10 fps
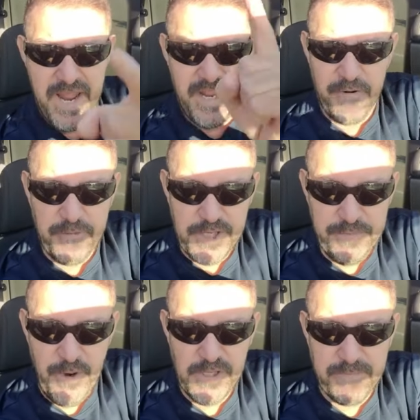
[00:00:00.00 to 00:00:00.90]
Evil
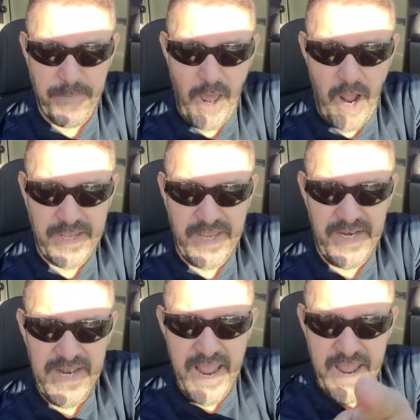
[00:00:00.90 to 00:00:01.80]
spirits
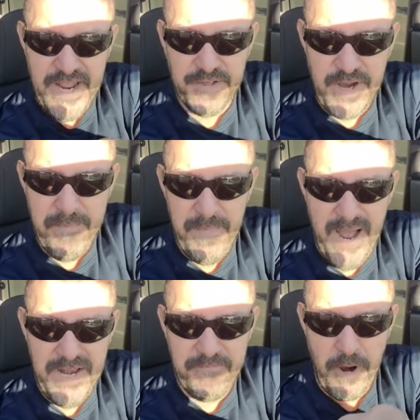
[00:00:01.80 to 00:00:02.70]
blocking, hindering
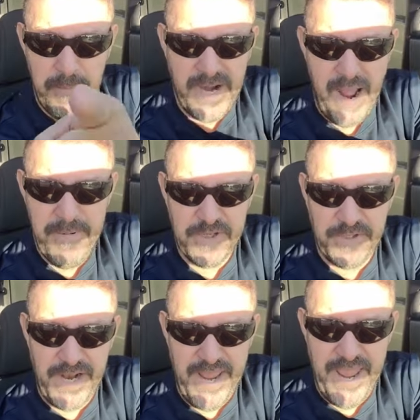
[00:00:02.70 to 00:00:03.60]
money from coming to
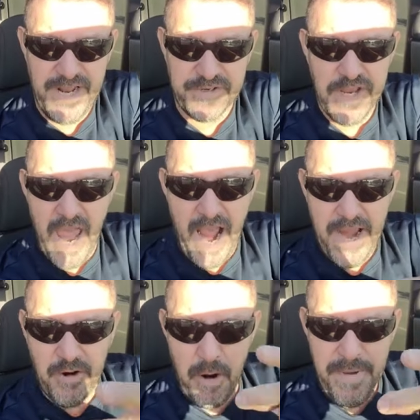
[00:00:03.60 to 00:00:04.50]
their hands,
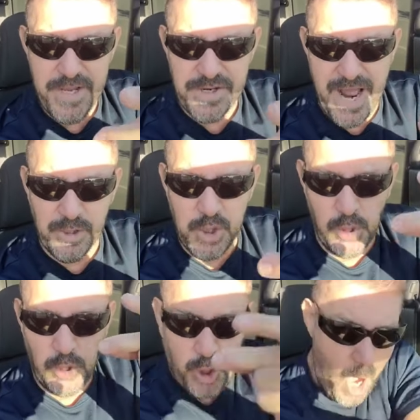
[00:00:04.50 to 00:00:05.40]
I command you now
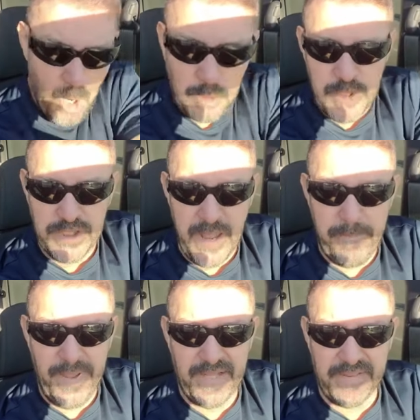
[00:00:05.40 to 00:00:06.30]
to go to the
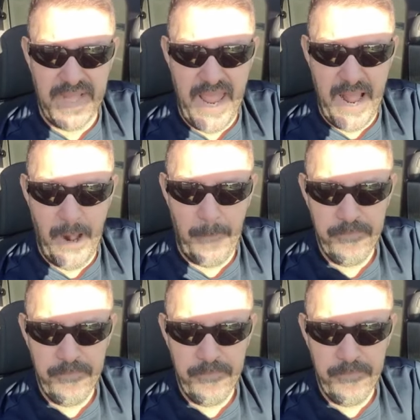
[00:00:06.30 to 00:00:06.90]
pit now.